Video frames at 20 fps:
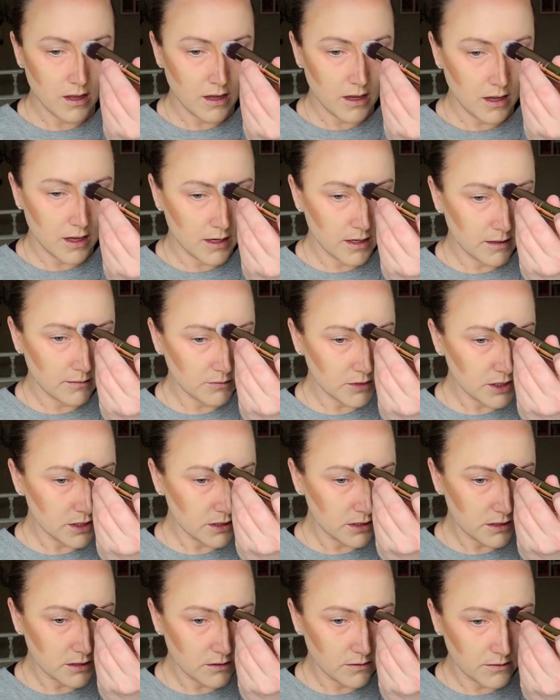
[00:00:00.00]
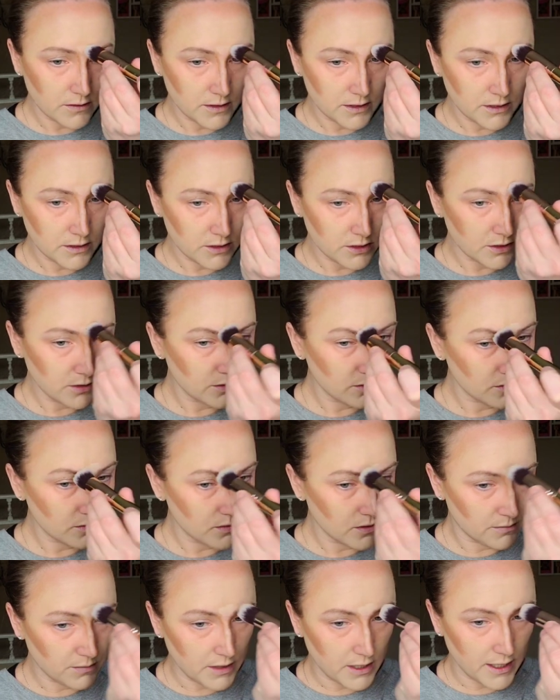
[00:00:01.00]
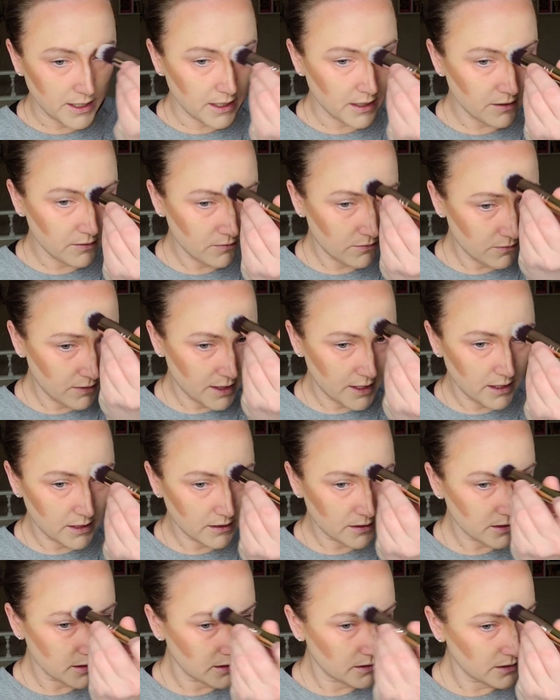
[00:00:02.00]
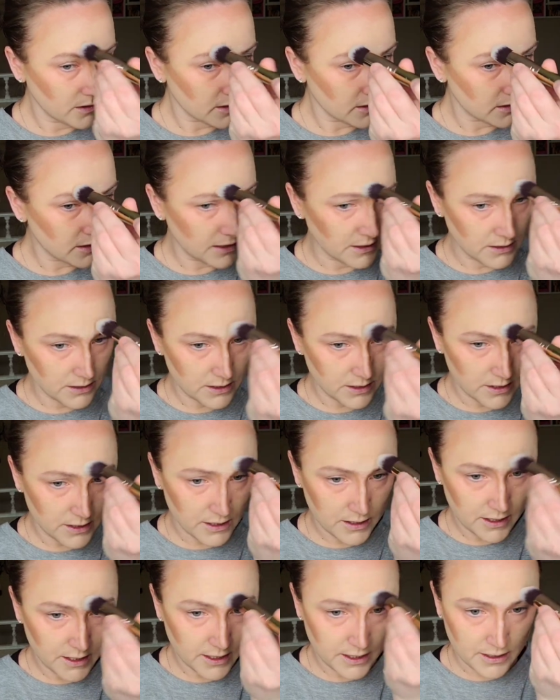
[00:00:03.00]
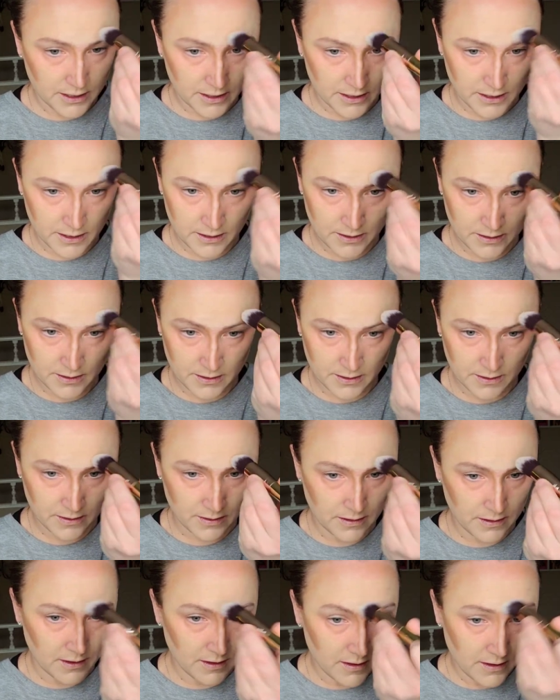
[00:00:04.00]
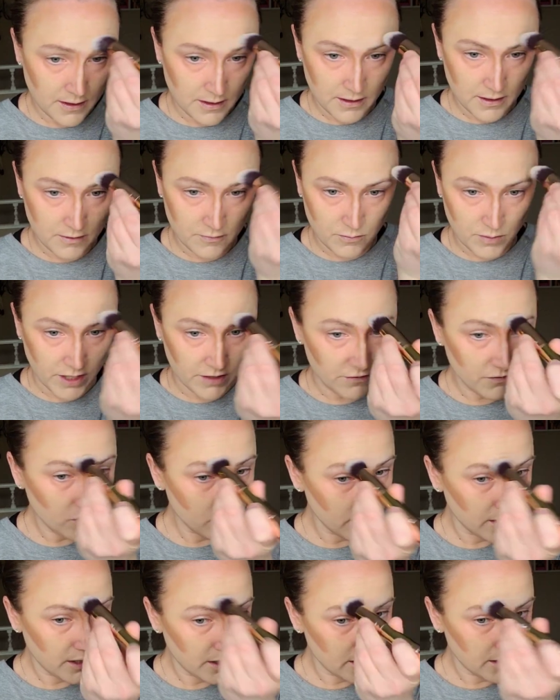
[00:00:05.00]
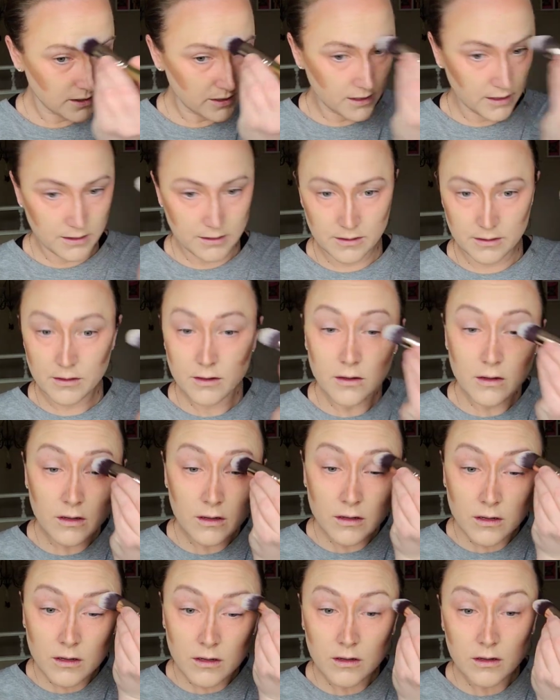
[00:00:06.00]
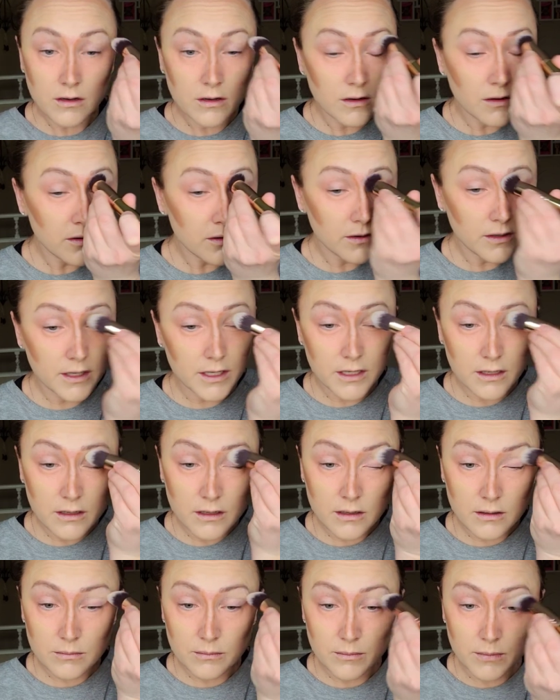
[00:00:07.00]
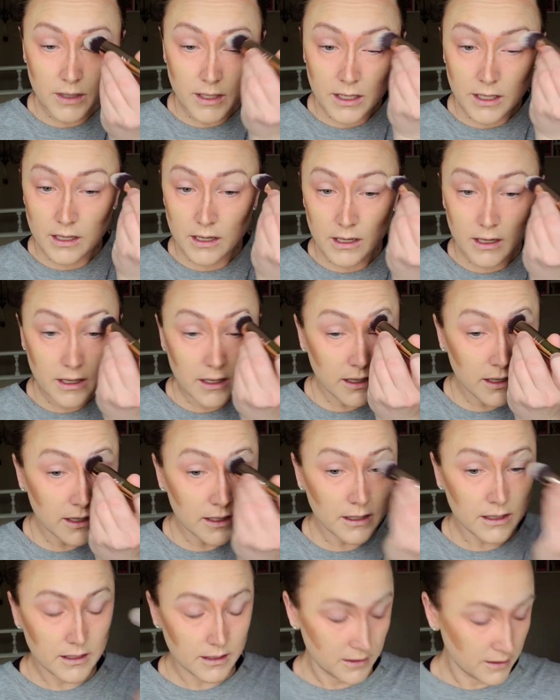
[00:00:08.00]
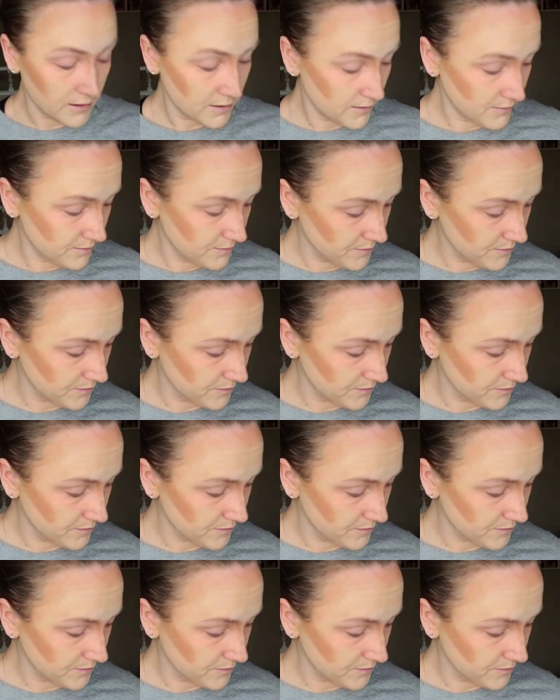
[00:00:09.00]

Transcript: And I'm just going to apply it right in the center here of my forehead, right on my eye here.